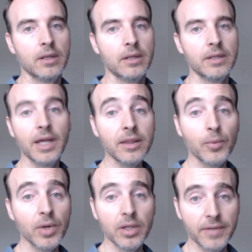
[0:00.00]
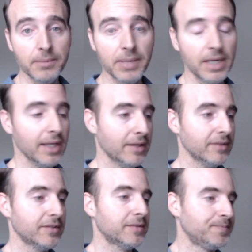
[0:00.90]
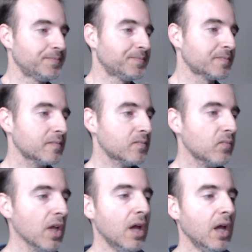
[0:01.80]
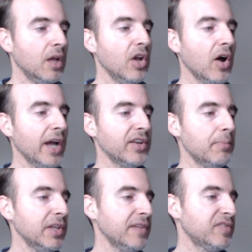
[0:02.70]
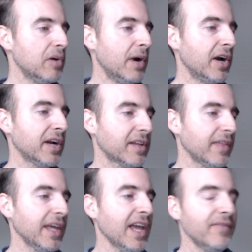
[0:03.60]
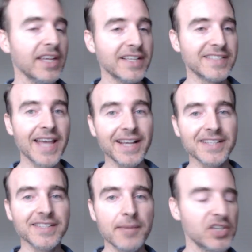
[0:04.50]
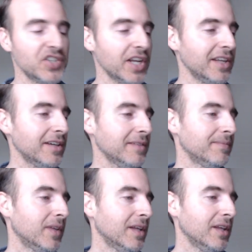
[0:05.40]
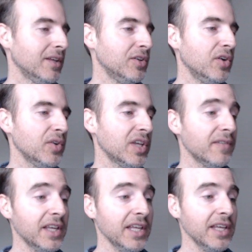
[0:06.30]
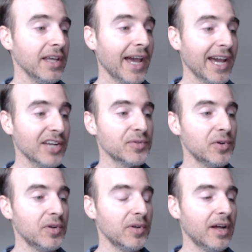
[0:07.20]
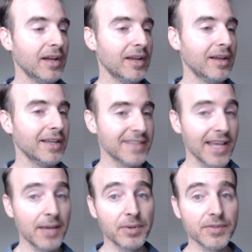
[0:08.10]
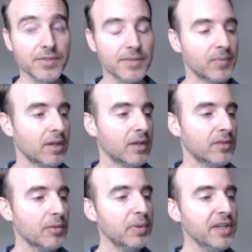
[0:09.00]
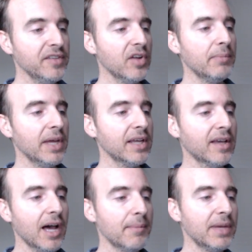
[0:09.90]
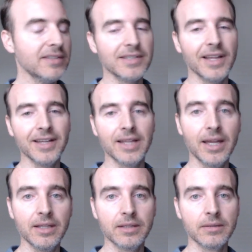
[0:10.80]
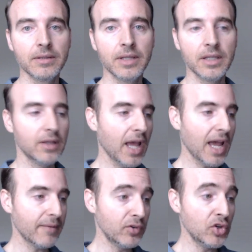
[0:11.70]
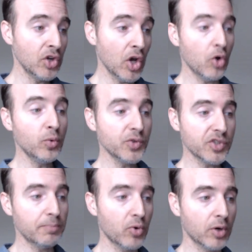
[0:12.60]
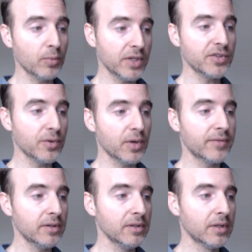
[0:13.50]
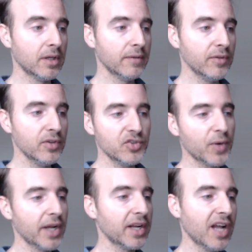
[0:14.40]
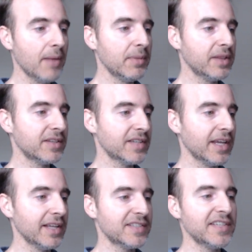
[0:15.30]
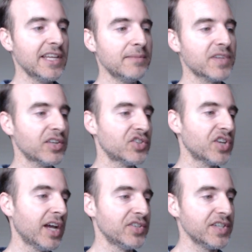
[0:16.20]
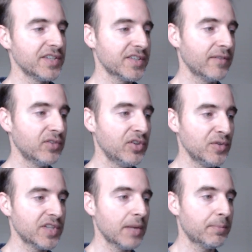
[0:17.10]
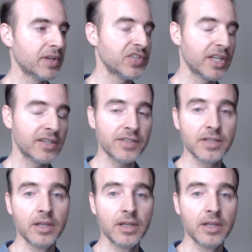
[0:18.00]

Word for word: not the will of anybody else. No, I don't believe so, Mark. They have the exact same agenda. You don't give any actual examples. So please don't make comments like that that have no support whatsoever. If you just write a comment that say it seems like John Jesus have two separate agendas,